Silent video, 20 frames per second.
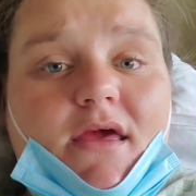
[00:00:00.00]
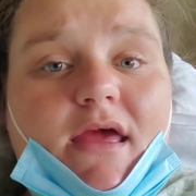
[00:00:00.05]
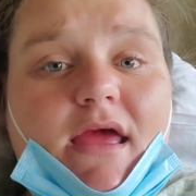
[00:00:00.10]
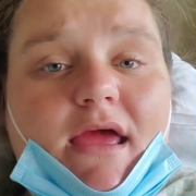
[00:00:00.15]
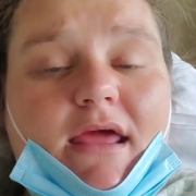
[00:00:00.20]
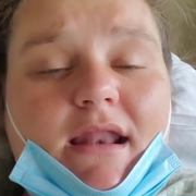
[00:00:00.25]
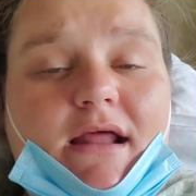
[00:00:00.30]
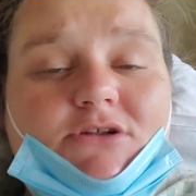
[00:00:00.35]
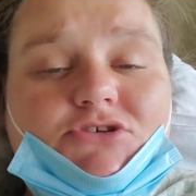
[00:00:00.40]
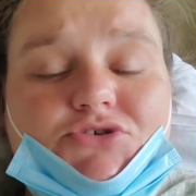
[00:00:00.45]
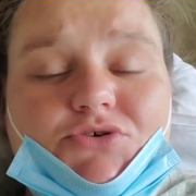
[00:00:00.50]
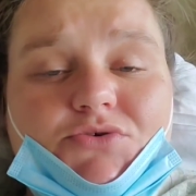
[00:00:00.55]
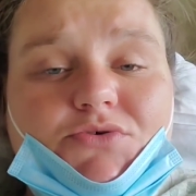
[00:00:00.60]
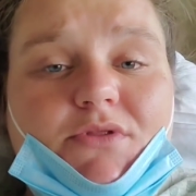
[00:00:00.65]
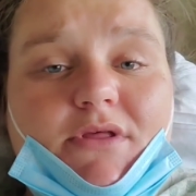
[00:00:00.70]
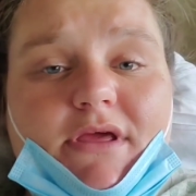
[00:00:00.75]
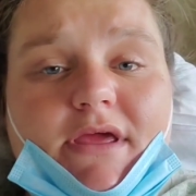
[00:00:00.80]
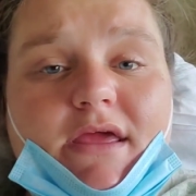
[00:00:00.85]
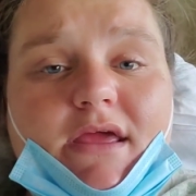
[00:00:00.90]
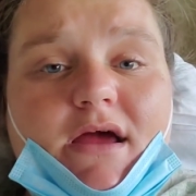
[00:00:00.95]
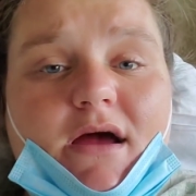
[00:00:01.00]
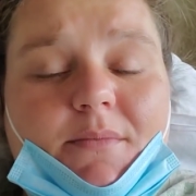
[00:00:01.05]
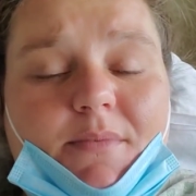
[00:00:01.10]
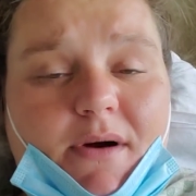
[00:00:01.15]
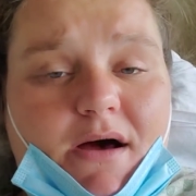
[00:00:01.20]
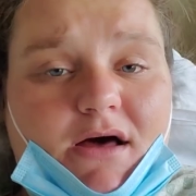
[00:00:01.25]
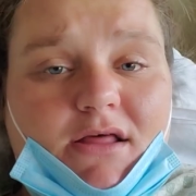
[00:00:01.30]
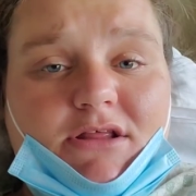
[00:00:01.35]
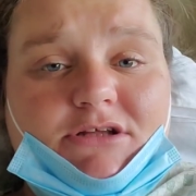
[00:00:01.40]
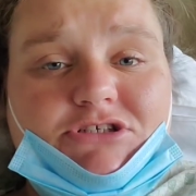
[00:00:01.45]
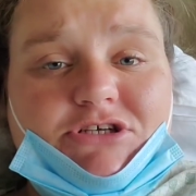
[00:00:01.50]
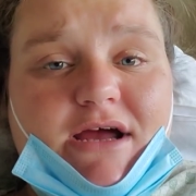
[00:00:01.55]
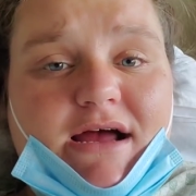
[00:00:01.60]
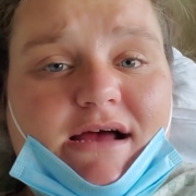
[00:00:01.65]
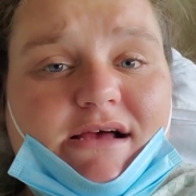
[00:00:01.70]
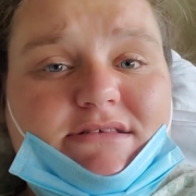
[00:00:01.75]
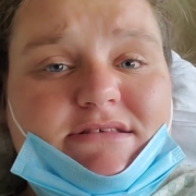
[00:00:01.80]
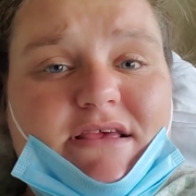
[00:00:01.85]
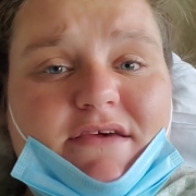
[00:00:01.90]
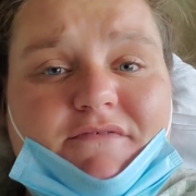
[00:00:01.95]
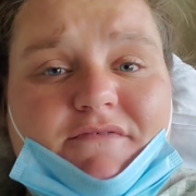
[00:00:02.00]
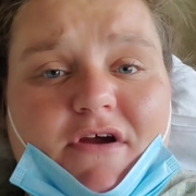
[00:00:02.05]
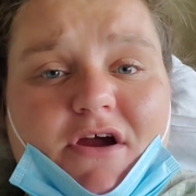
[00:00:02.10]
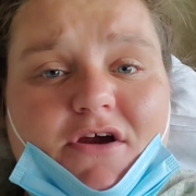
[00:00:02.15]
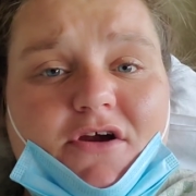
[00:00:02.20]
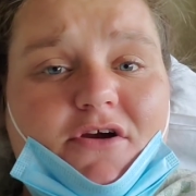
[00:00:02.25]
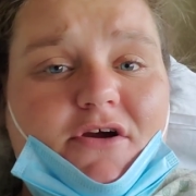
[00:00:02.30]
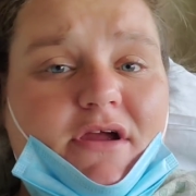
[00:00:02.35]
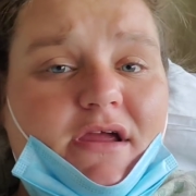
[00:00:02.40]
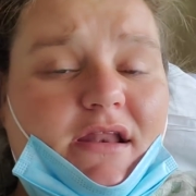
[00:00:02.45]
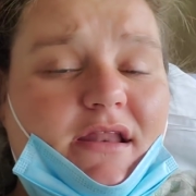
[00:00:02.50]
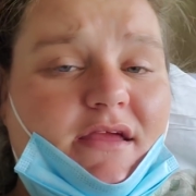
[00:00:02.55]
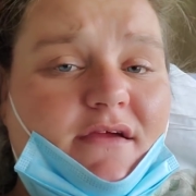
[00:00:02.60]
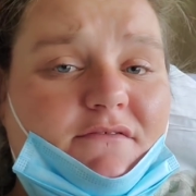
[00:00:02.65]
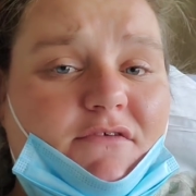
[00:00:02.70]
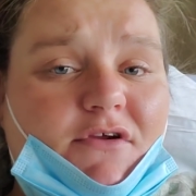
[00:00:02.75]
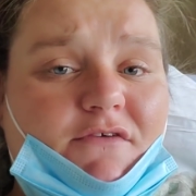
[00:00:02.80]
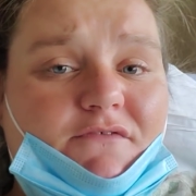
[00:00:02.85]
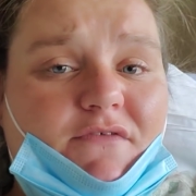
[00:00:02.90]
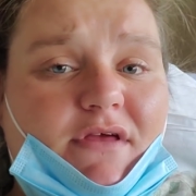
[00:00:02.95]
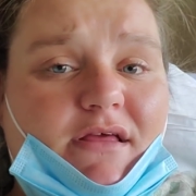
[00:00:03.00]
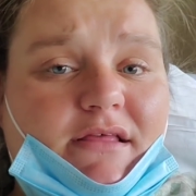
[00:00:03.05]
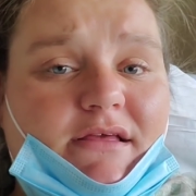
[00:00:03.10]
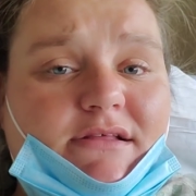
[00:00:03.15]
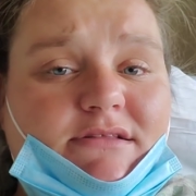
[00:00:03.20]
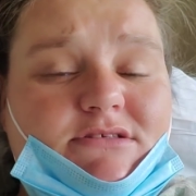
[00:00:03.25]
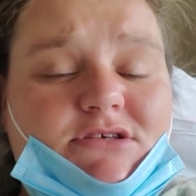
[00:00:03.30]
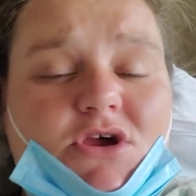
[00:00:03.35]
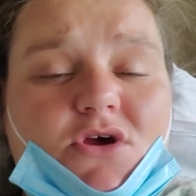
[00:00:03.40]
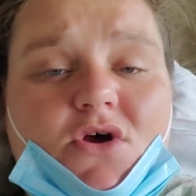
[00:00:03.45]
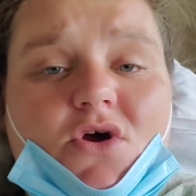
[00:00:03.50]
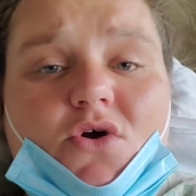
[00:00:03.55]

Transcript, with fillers: And I truly apologize if I hurt any of your feelings